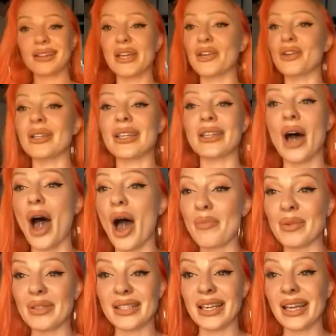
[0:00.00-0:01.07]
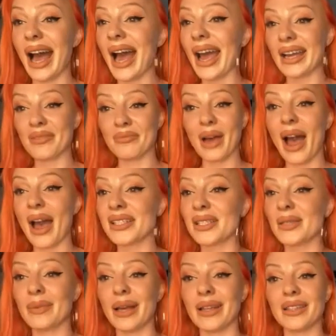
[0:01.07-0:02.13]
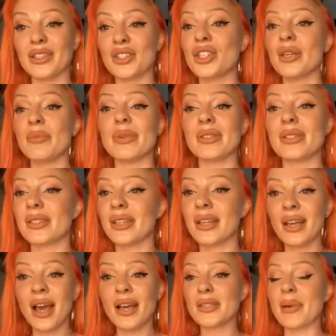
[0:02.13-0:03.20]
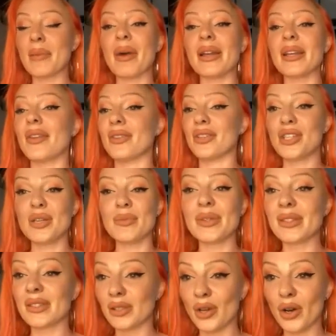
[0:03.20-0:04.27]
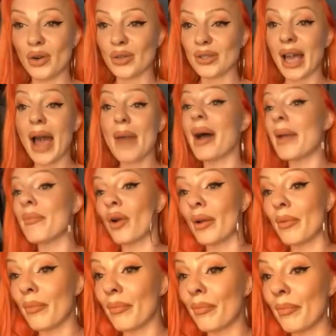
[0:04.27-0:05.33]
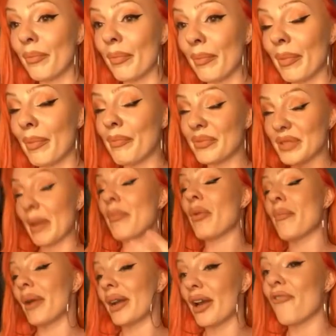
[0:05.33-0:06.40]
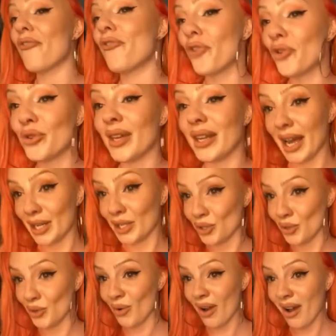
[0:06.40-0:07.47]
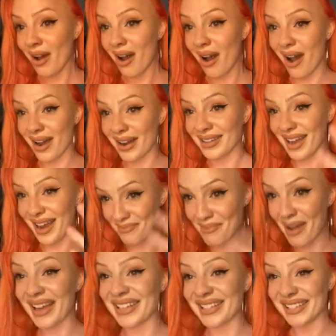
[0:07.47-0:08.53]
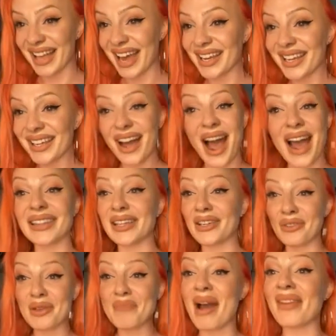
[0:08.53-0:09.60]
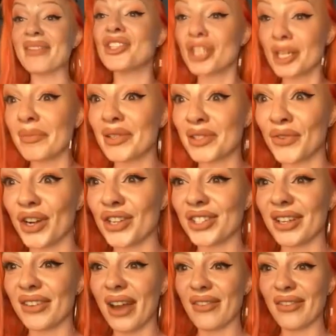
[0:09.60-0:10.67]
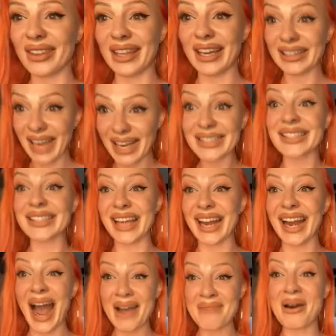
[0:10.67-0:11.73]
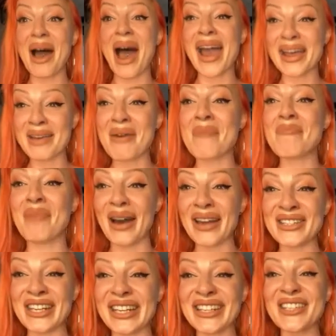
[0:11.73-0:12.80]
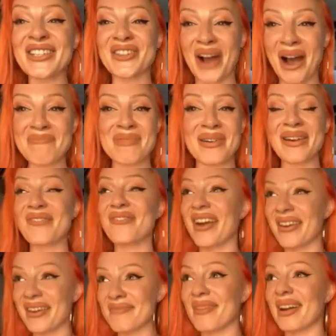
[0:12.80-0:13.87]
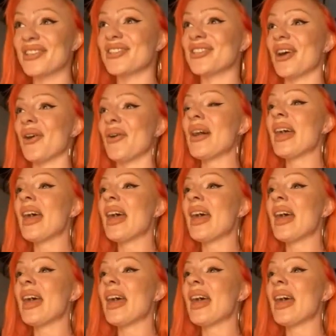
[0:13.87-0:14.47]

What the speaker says: Literally the opposite. I spend money on the cheapest clothes. Spend more money on food than I do on like my aesthetic. I literally buy the cheapest version of everything. That's like, I am a budget shopper, very much so.